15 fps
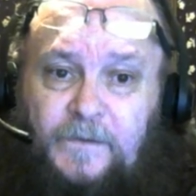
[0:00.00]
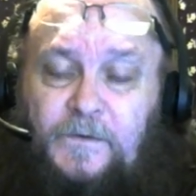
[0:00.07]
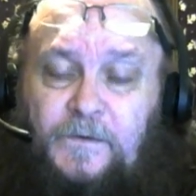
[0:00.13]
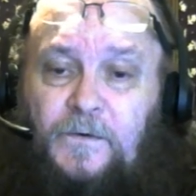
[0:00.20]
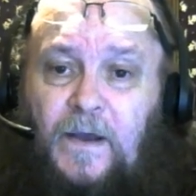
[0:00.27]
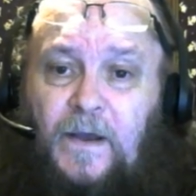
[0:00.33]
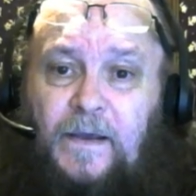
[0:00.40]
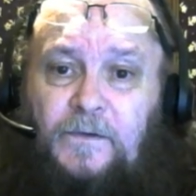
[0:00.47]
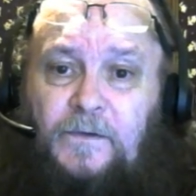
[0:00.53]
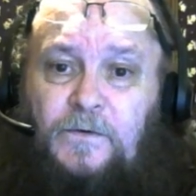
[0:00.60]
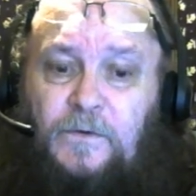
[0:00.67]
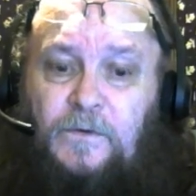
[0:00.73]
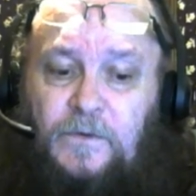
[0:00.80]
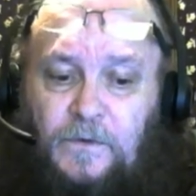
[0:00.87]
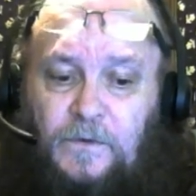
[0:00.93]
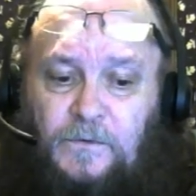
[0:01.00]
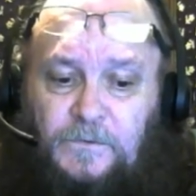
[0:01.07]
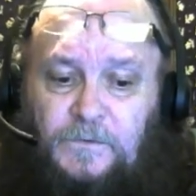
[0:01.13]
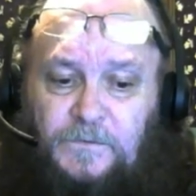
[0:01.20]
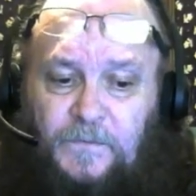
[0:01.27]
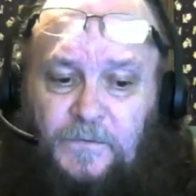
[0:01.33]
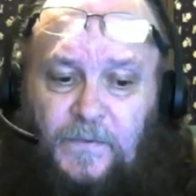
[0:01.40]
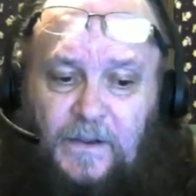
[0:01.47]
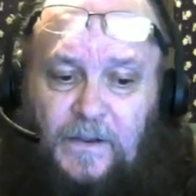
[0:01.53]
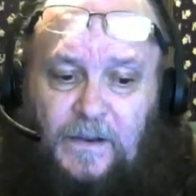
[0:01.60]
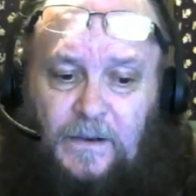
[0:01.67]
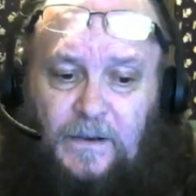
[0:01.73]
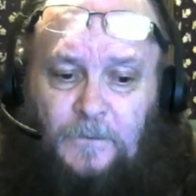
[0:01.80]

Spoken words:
try to use the